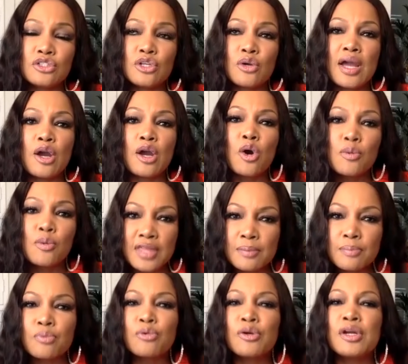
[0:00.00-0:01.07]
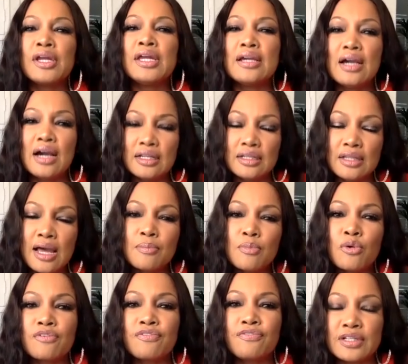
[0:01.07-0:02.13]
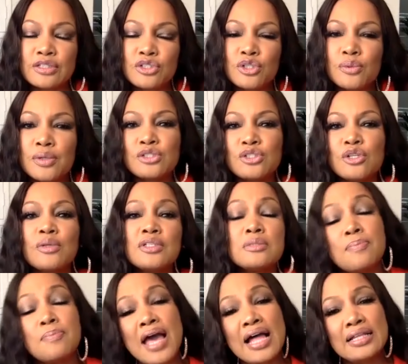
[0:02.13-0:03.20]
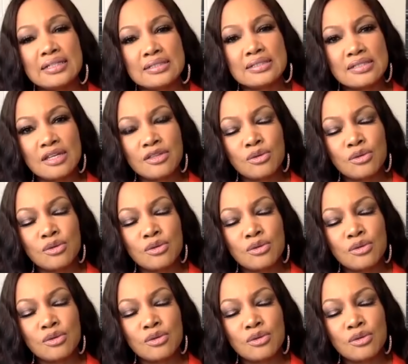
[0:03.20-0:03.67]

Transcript: So I hope they bring a lot more fun to it. So it's balanced.